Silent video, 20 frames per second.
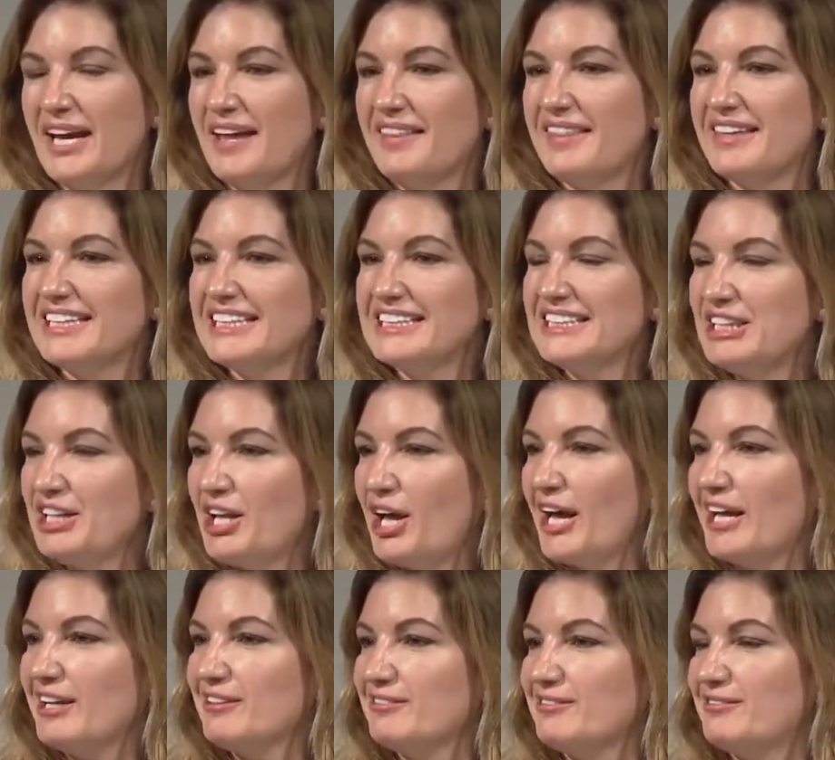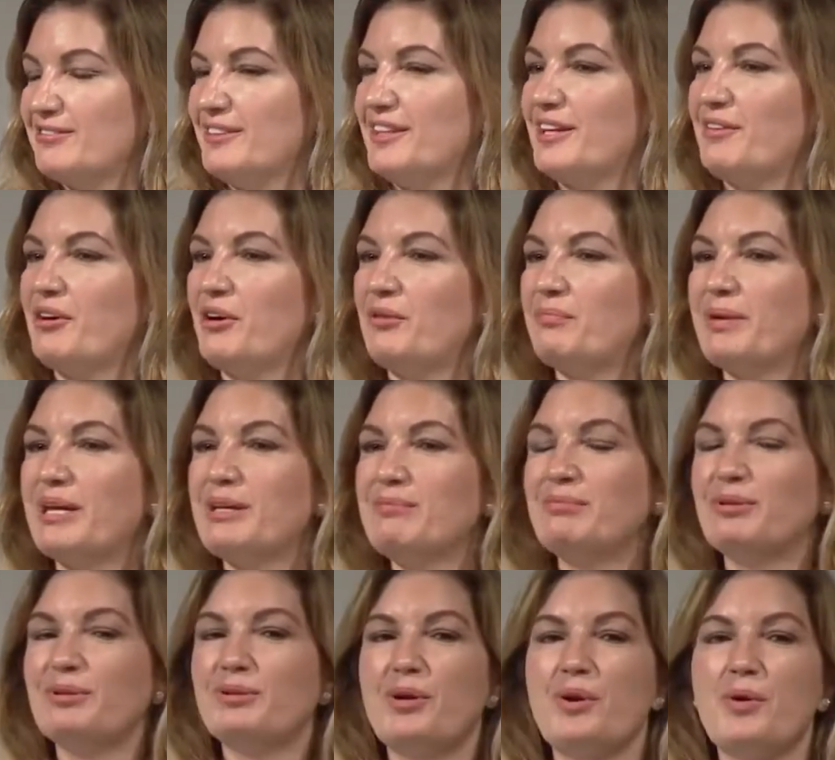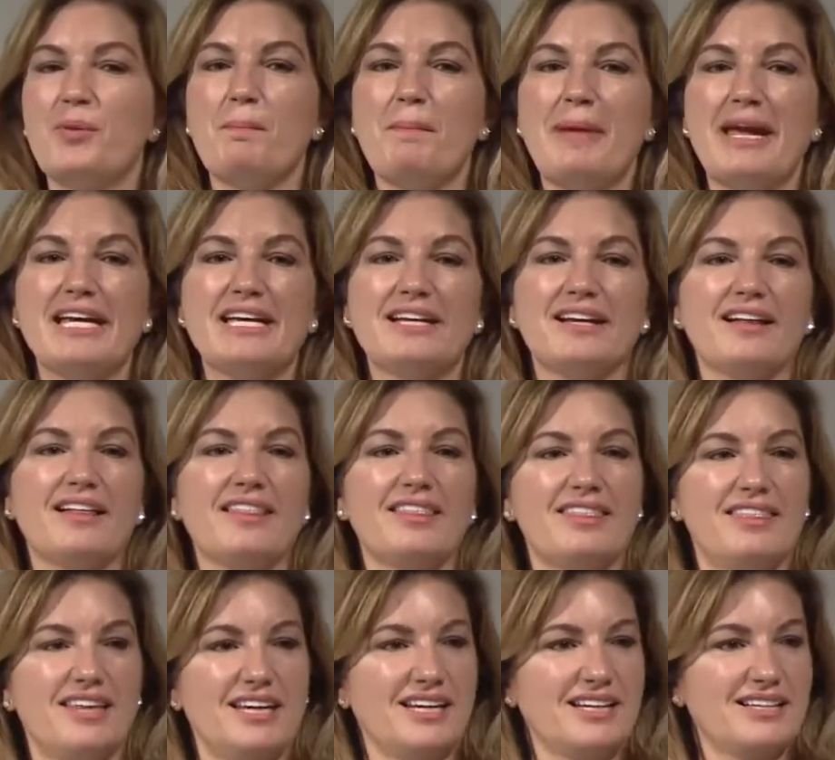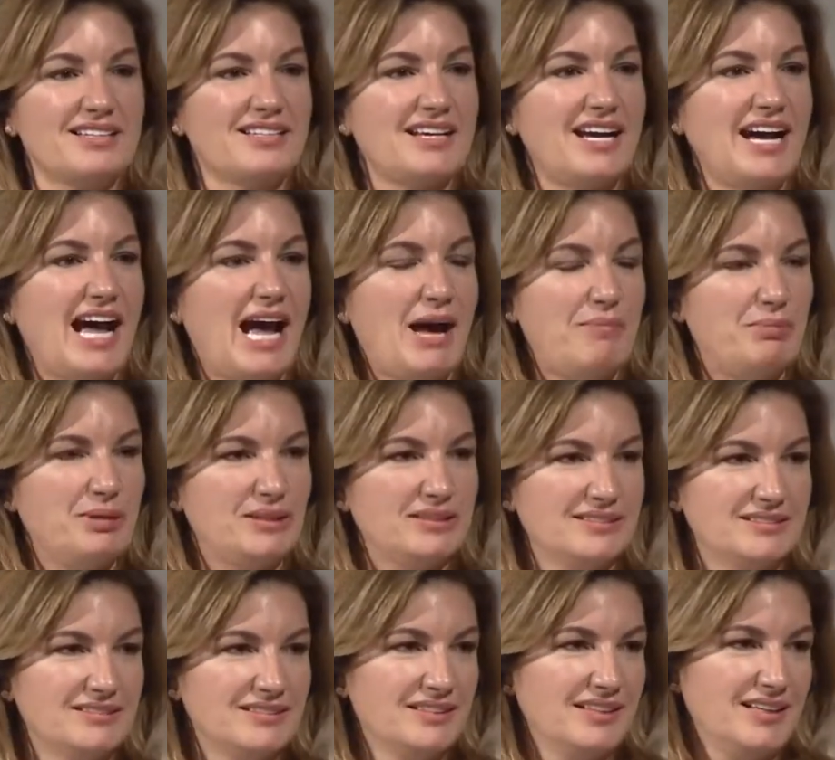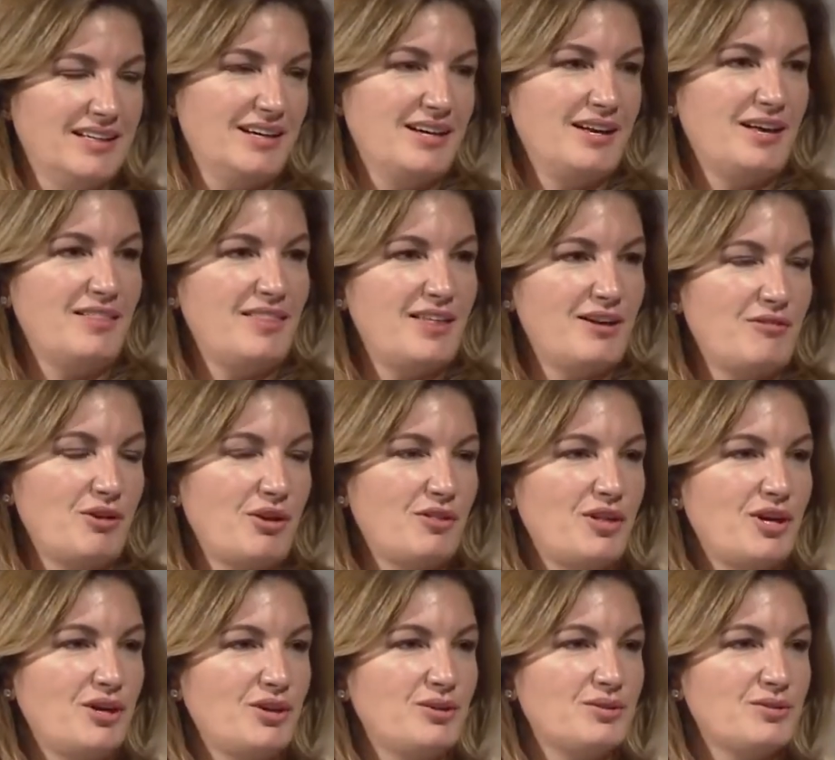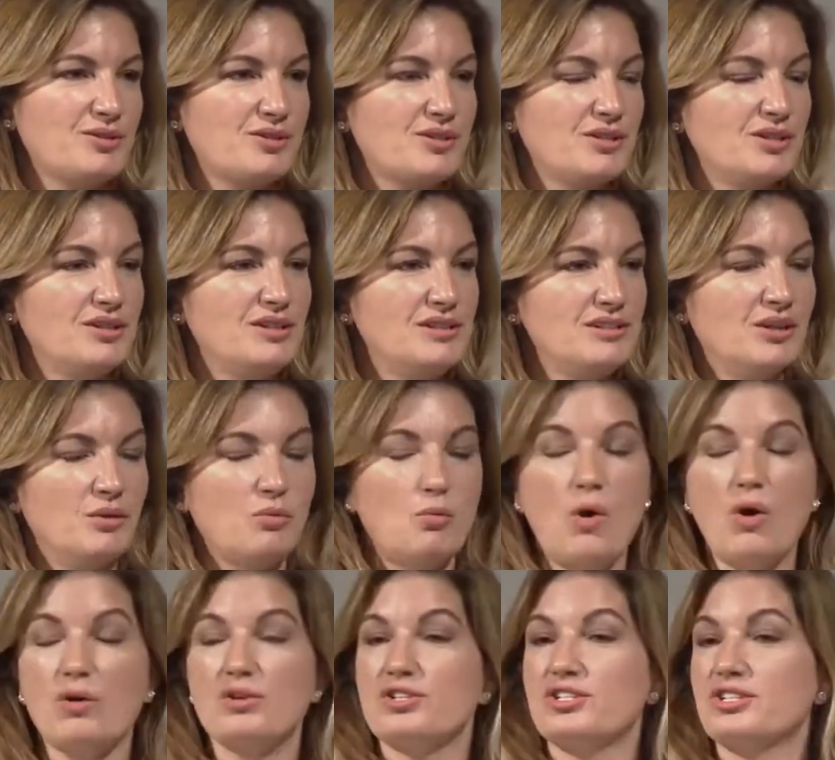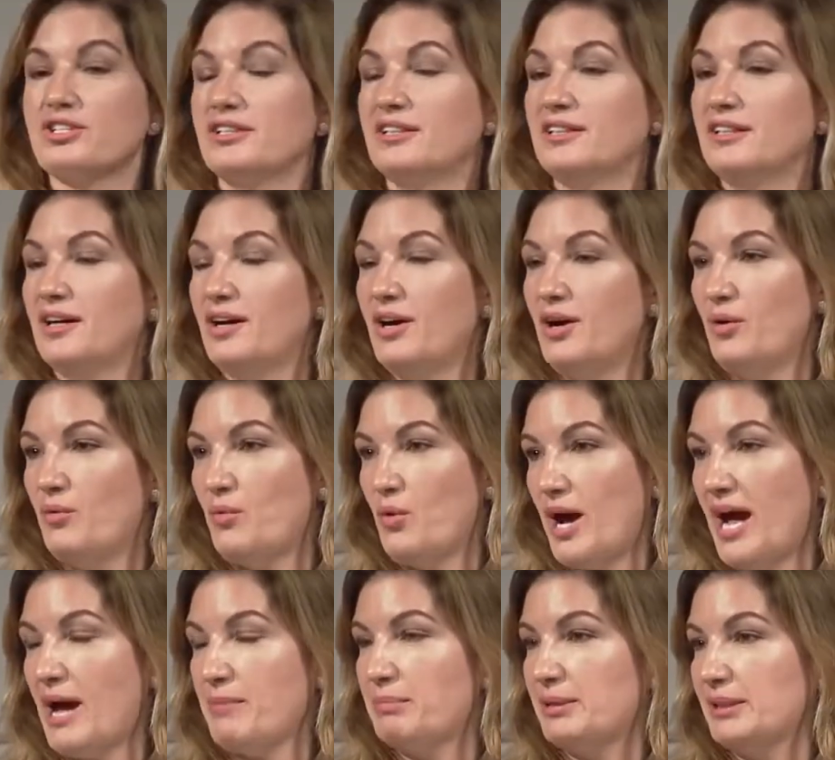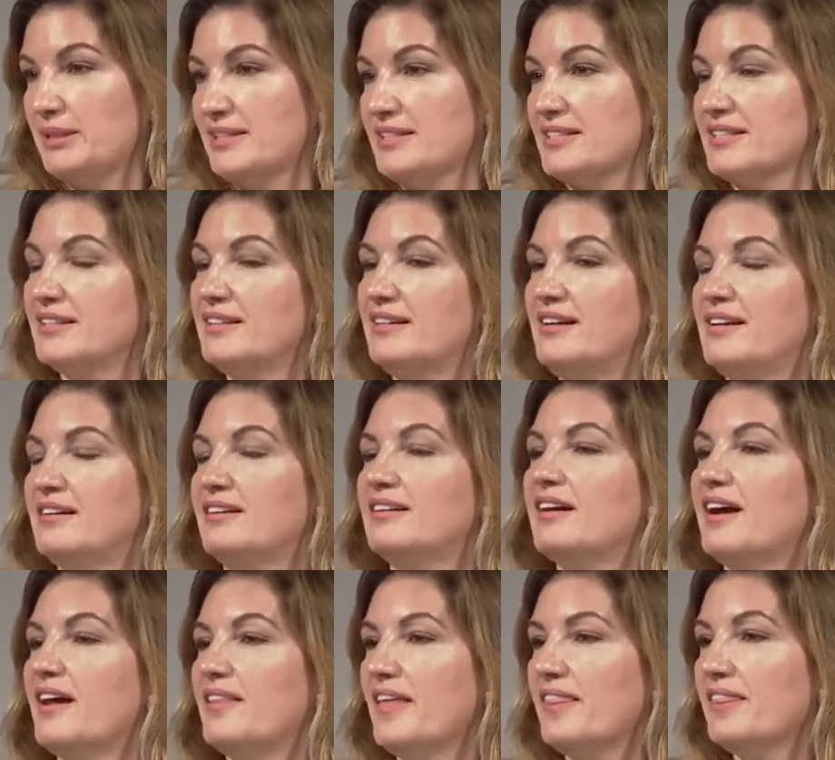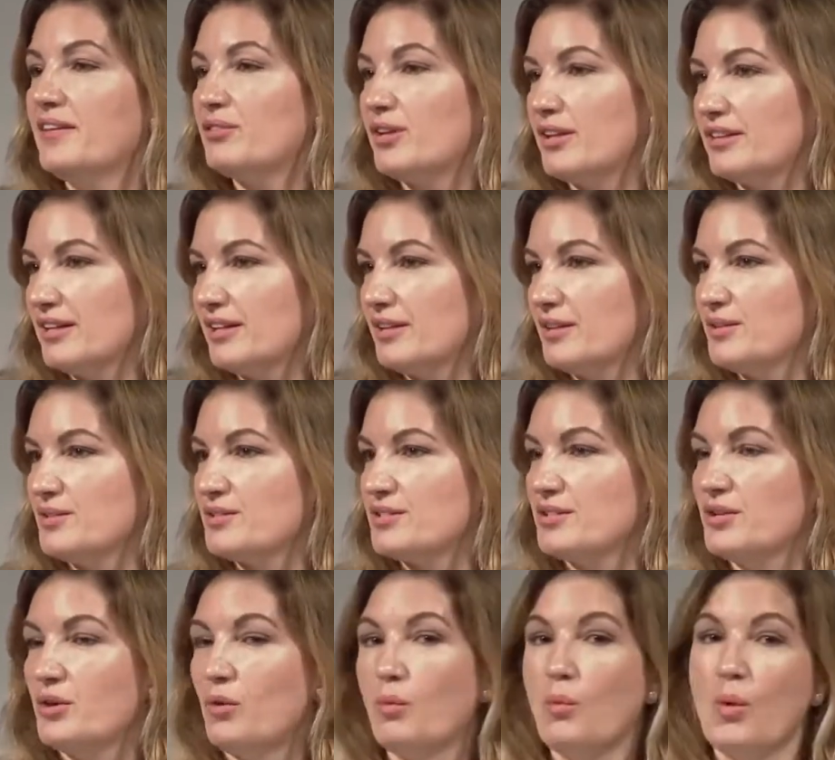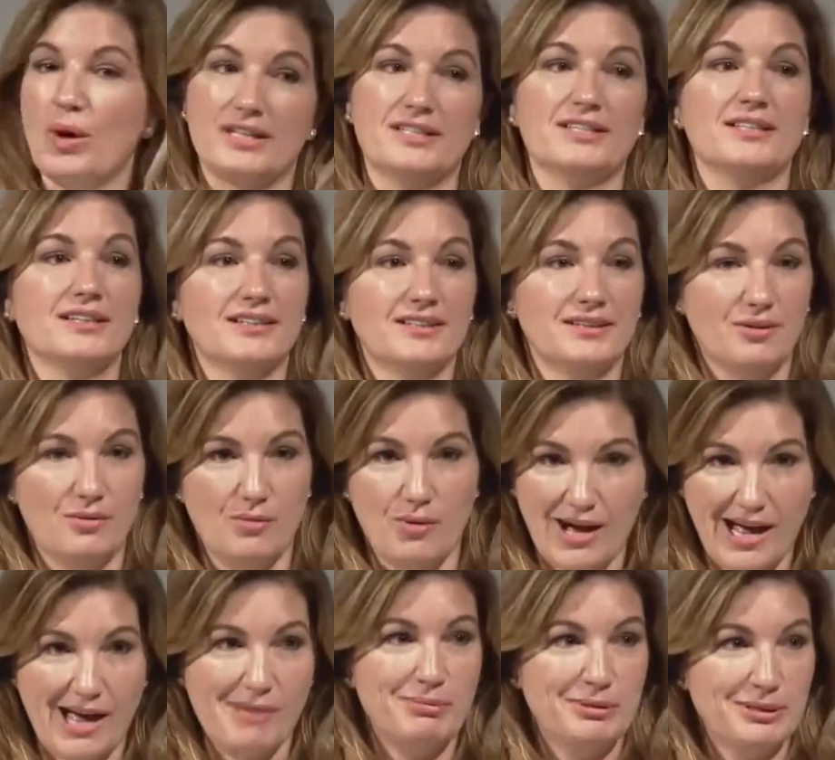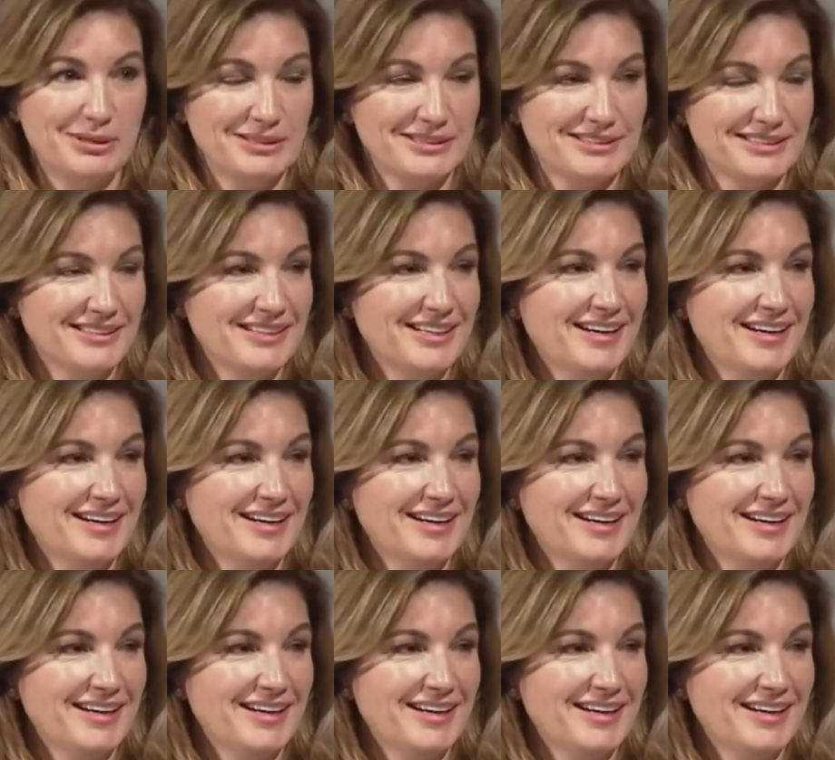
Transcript: that in life, there are people who make things happen. There are those that watch what happens. And then there are those that wonder what happened.